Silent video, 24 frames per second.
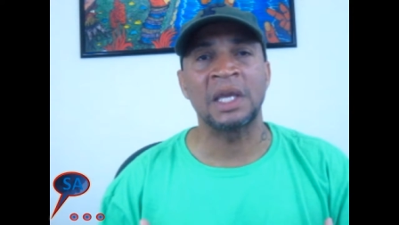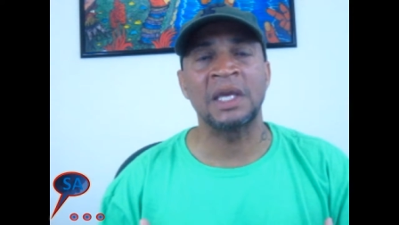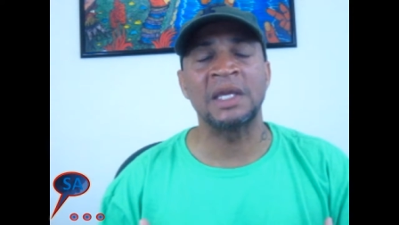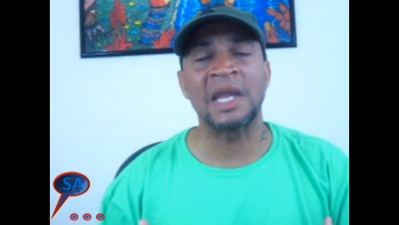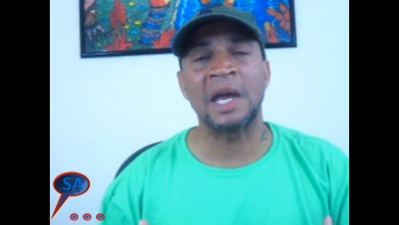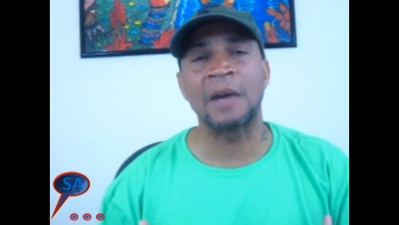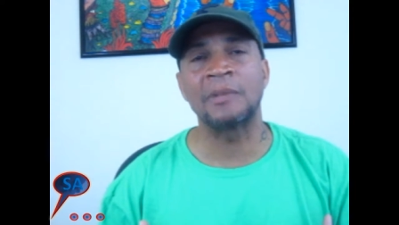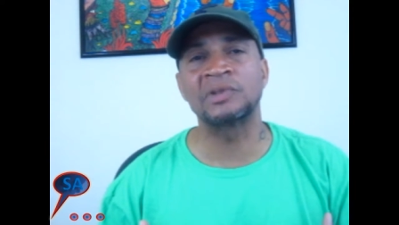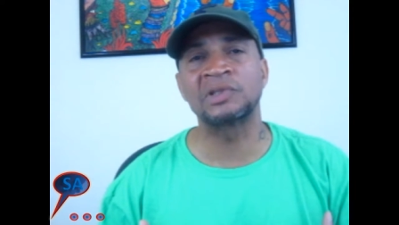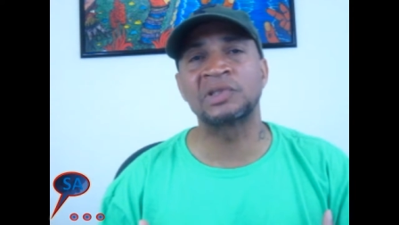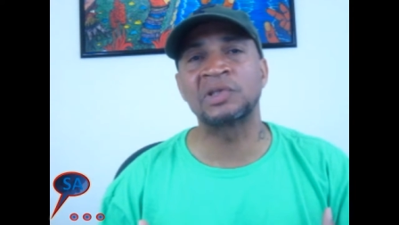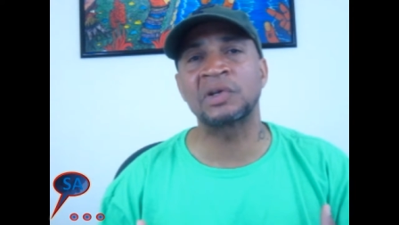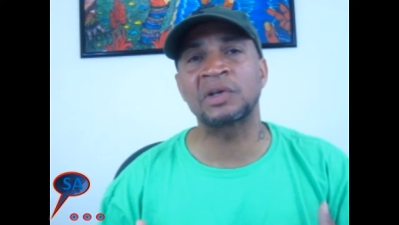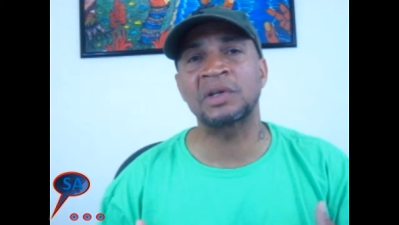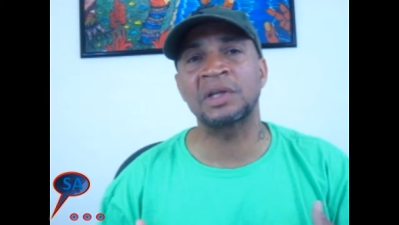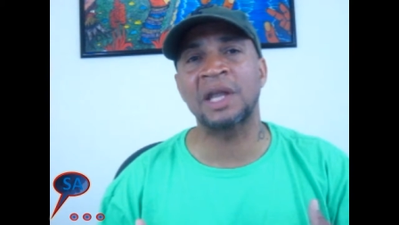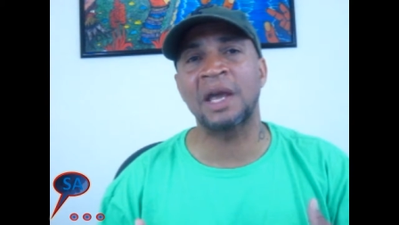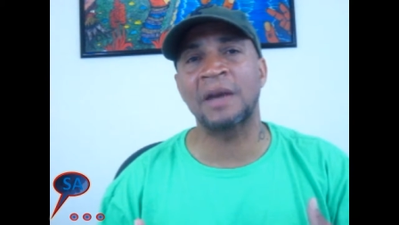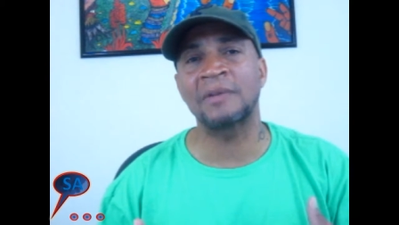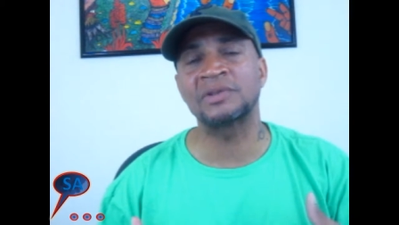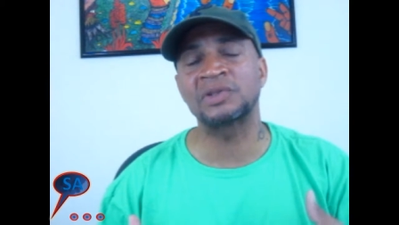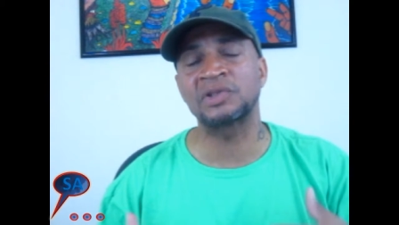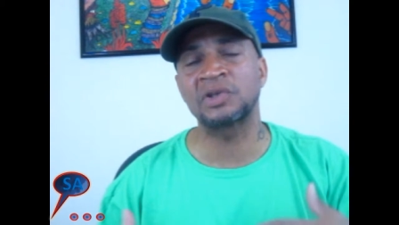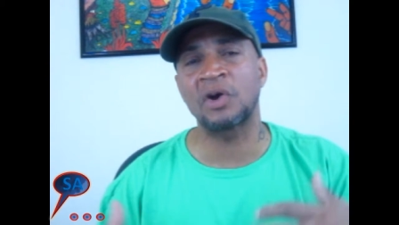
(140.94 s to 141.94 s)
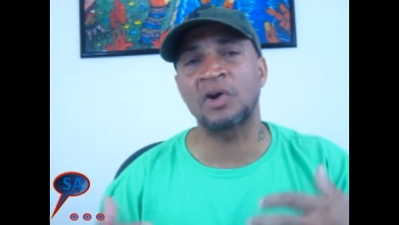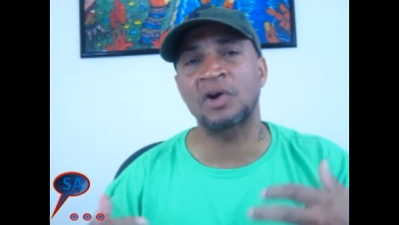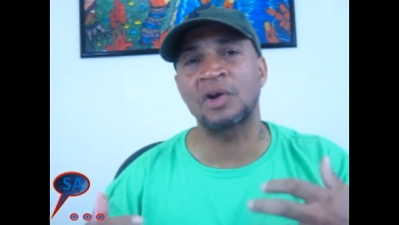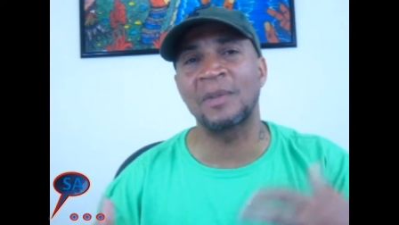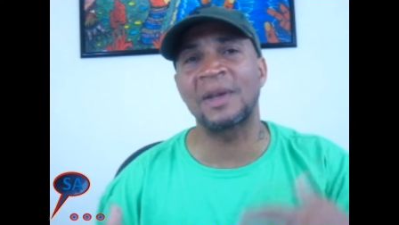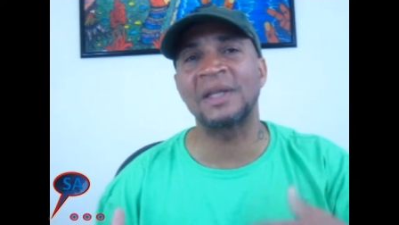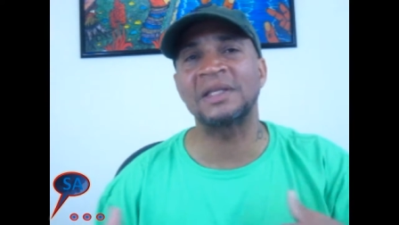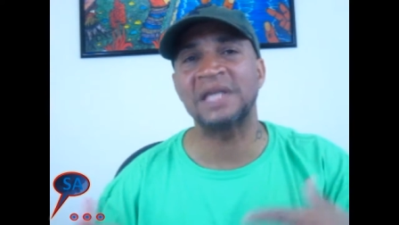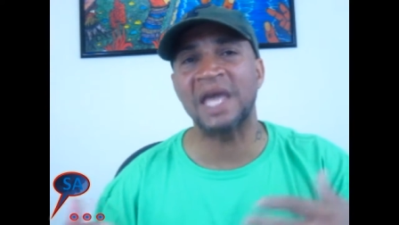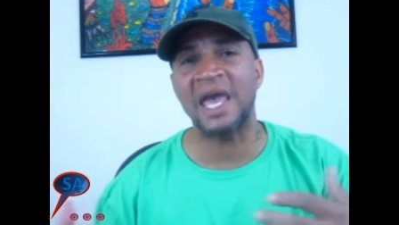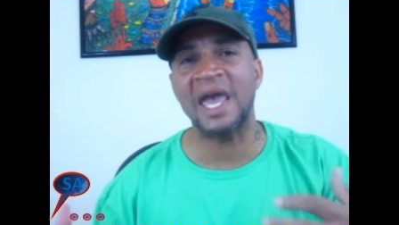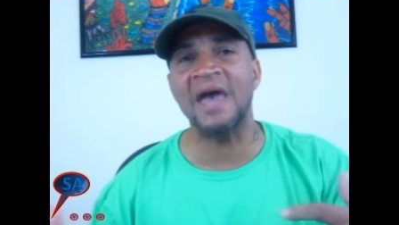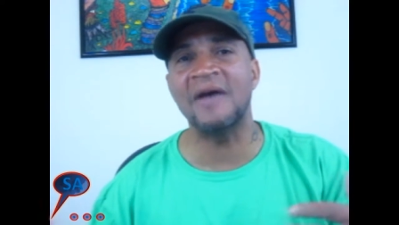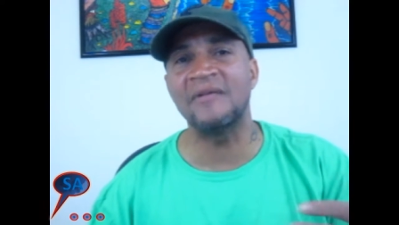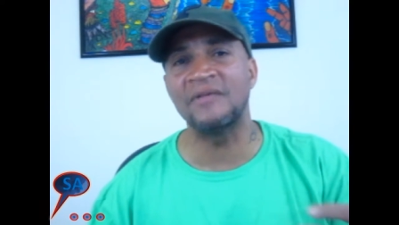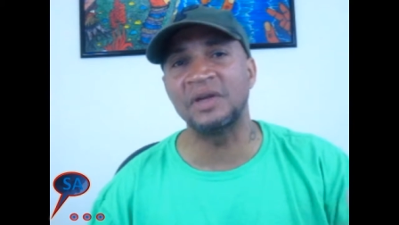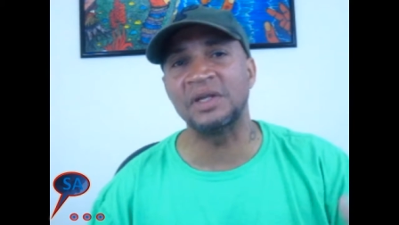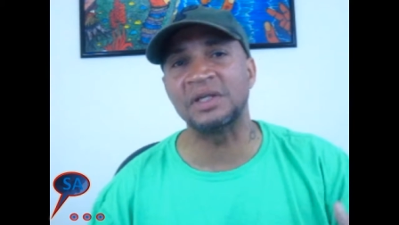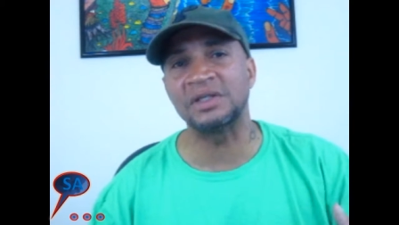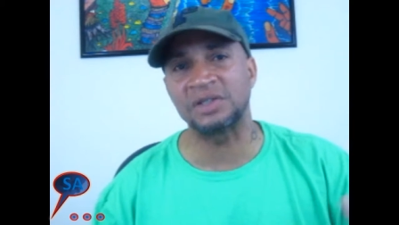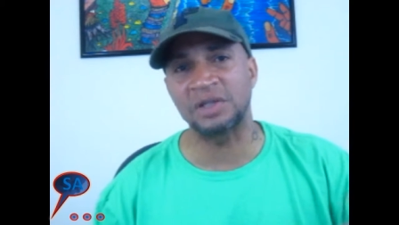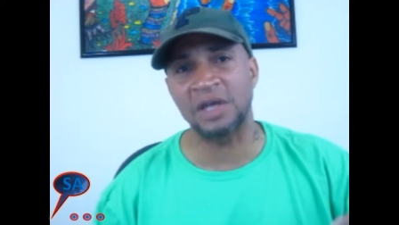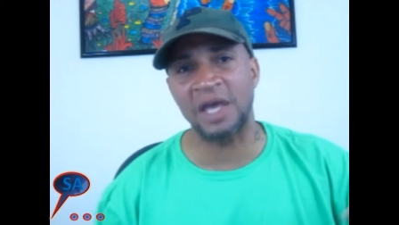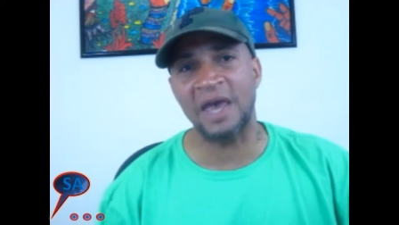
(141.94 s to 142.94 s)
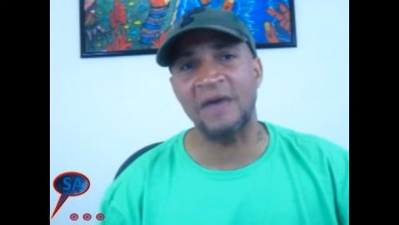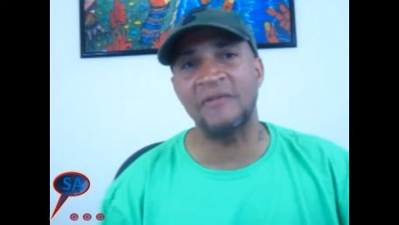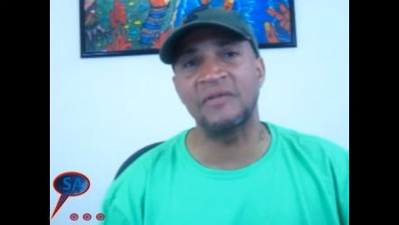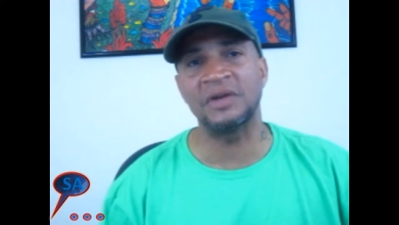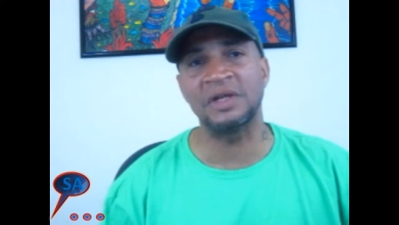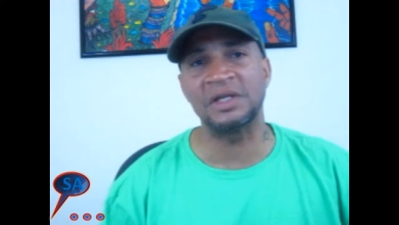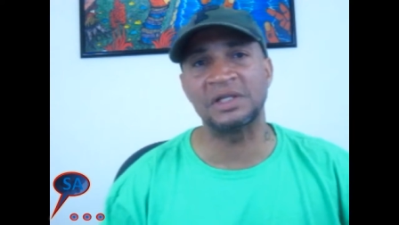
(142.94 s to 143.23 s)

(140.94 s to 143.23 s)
And I was talking about the evidence that